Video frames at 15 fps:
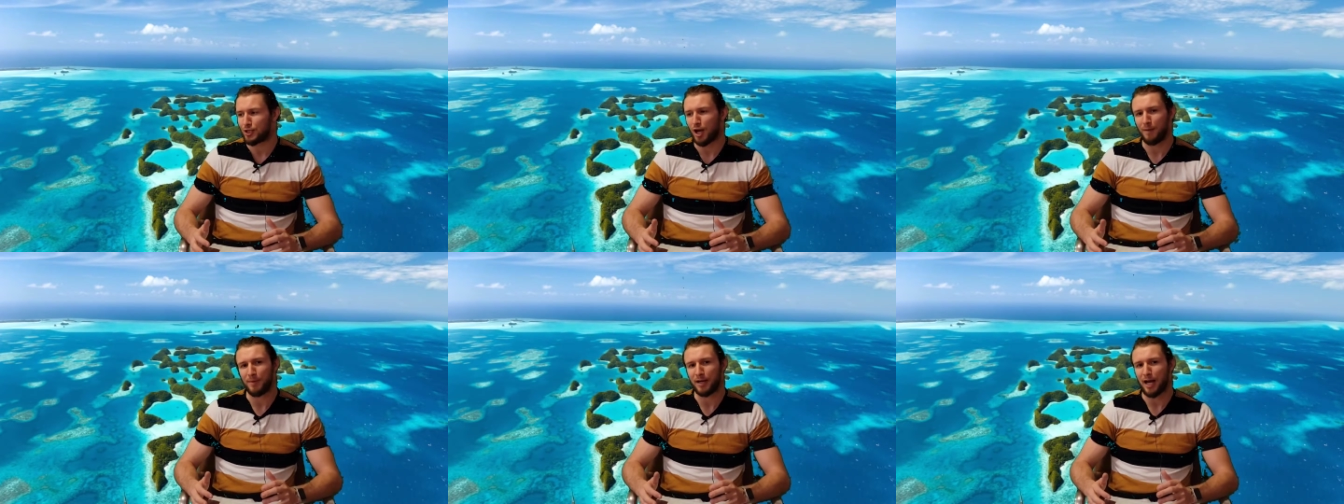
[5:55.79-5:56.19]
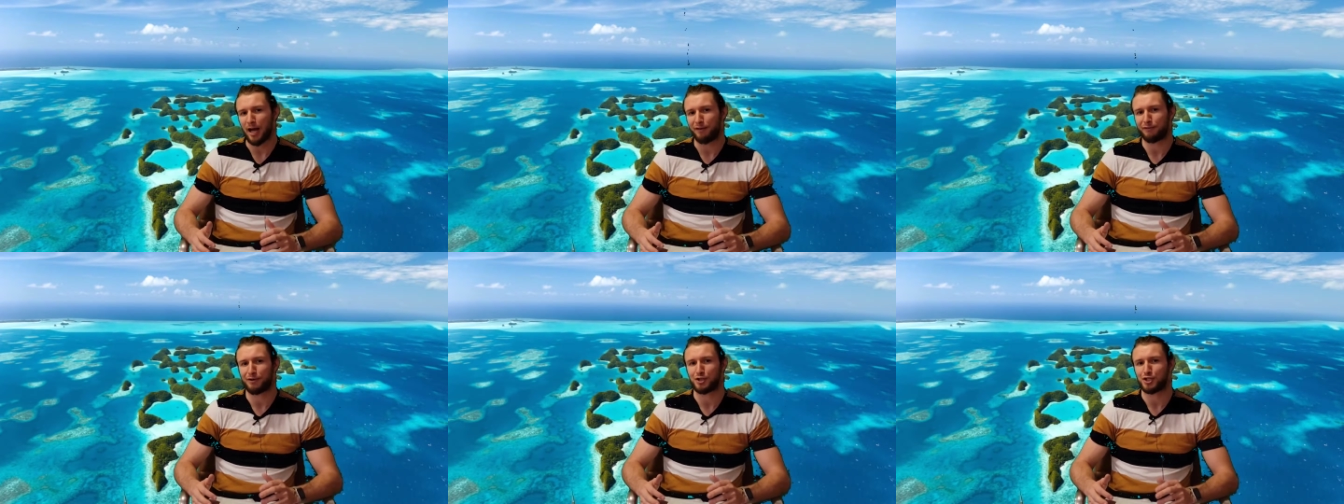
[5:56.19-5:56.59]
coming
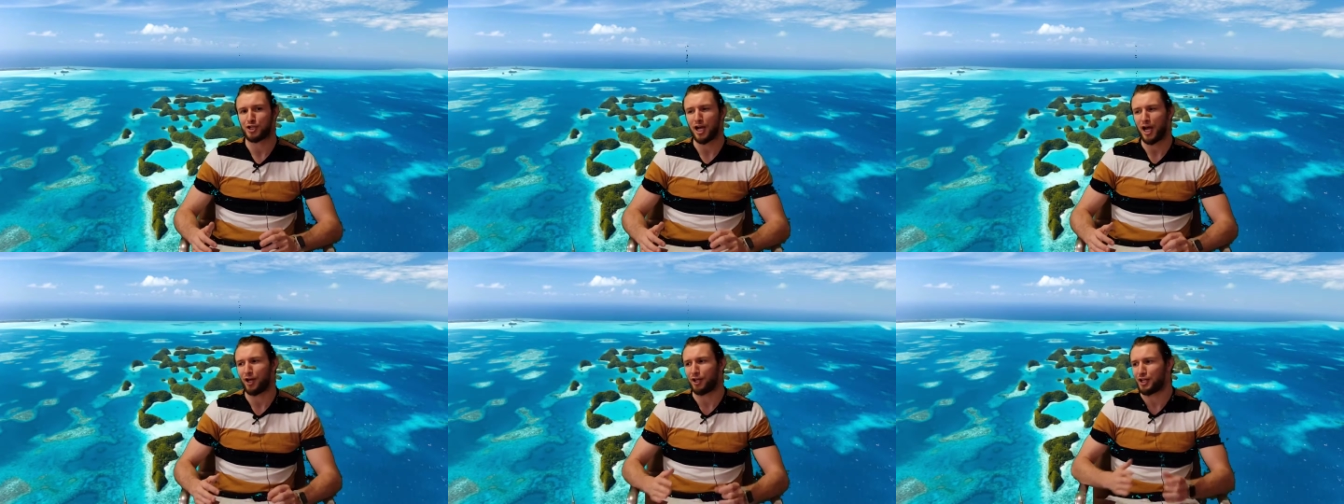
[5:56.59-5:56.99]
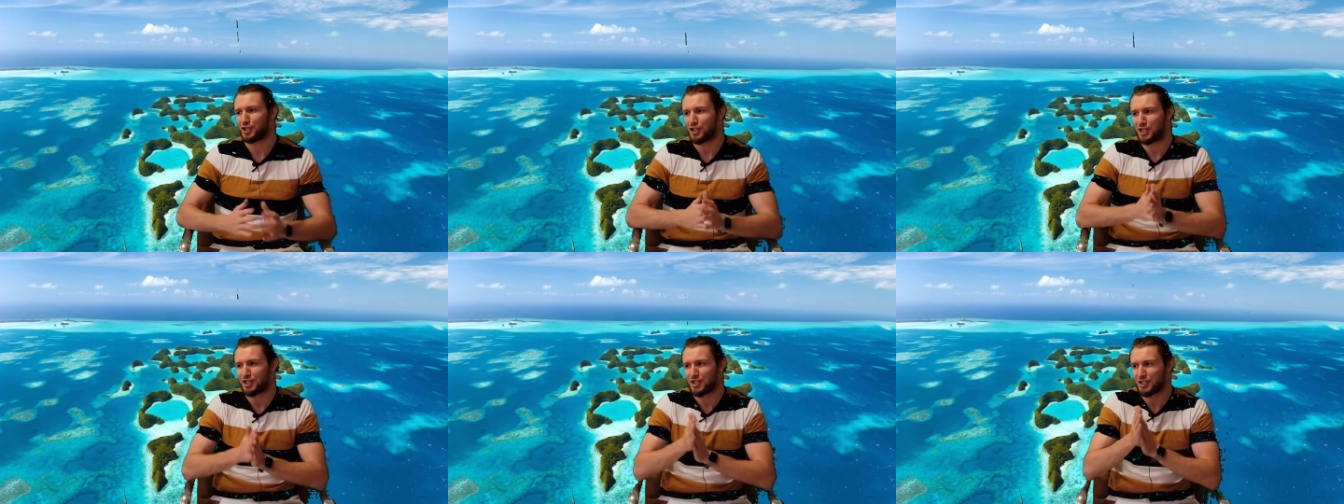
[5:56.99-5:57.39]
out of her shell and
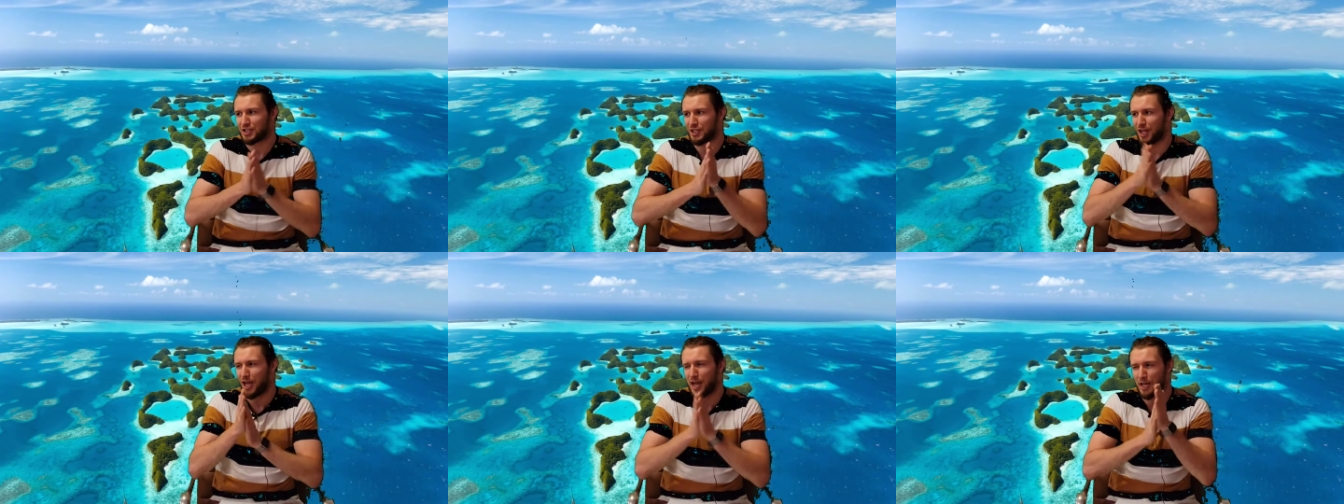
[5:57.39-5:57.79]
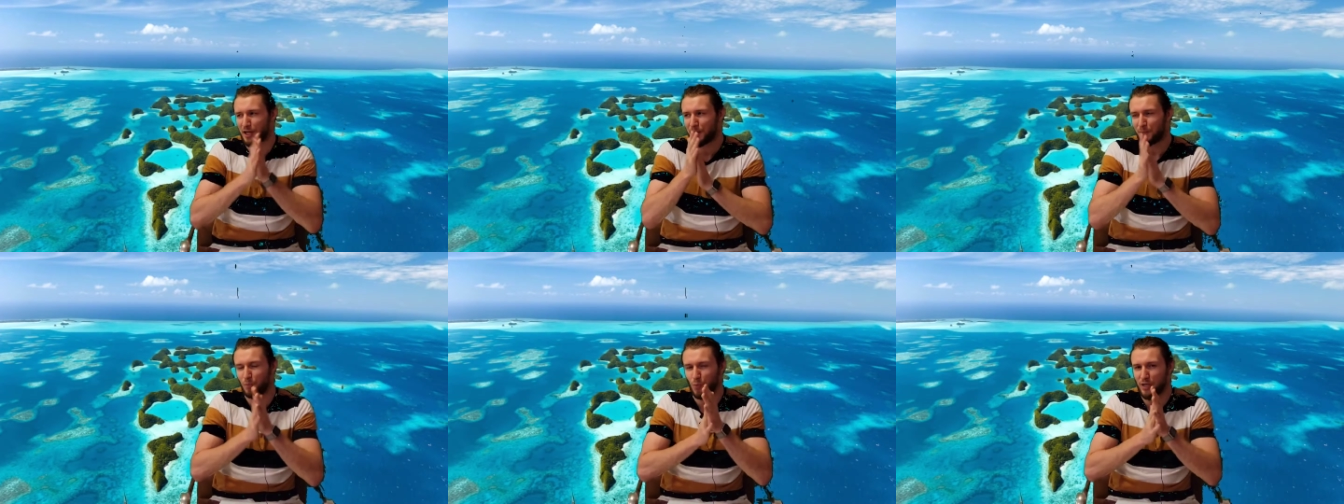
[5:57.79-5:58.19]
she's just
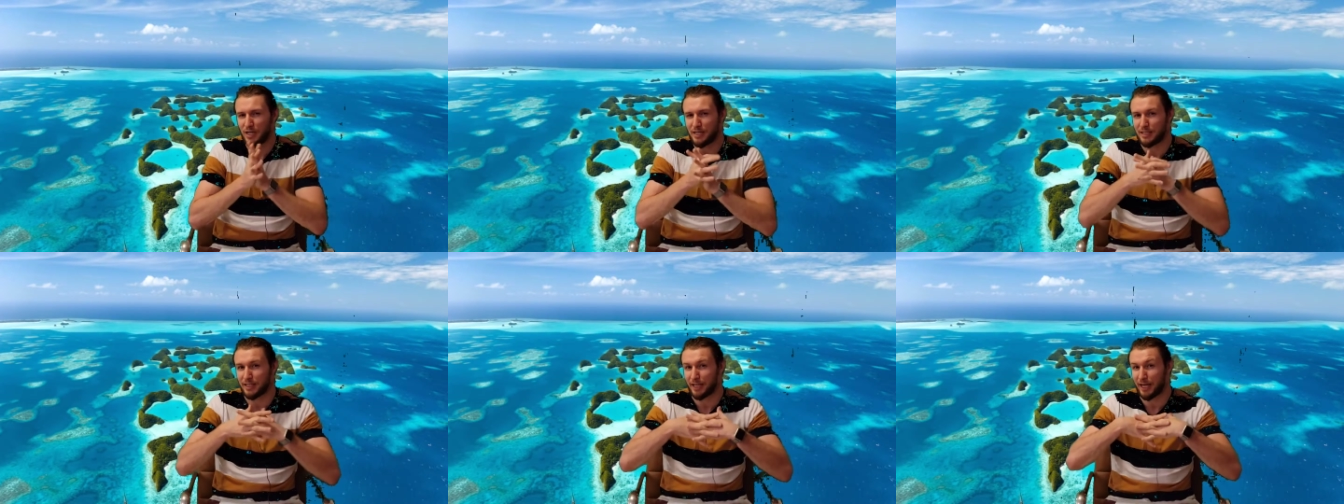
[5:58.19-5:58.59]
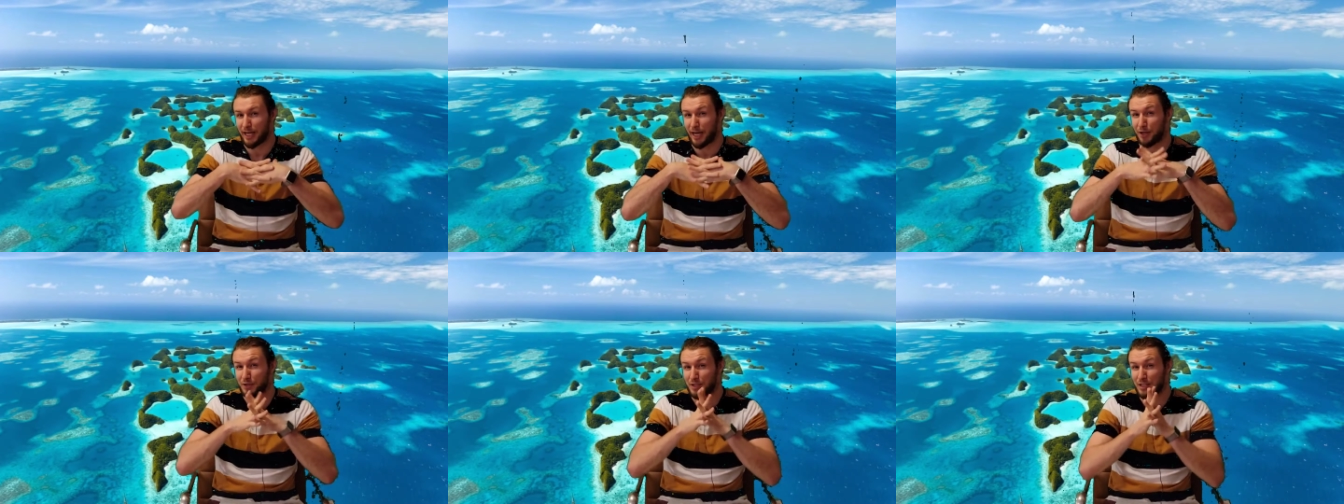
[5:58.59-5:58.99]
like, we need to get
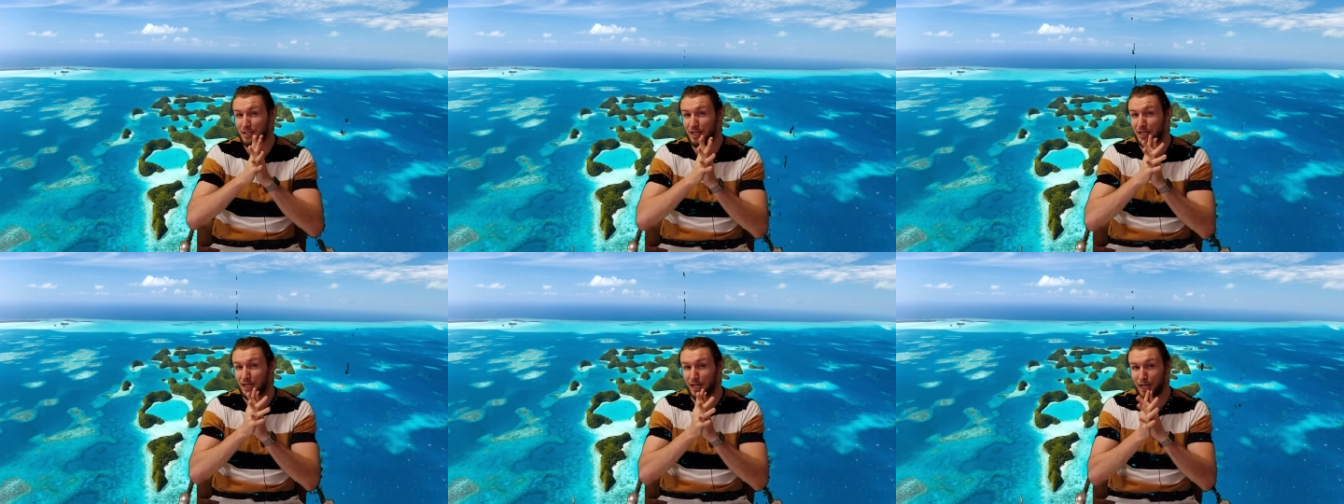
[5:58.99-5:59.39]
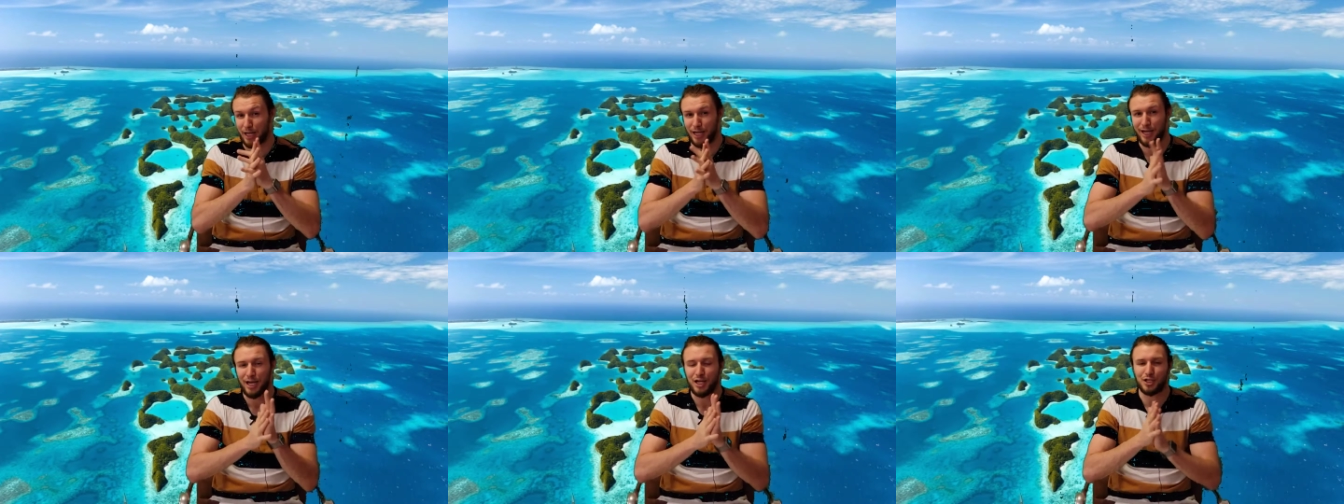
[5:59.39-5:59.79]
out Sydney.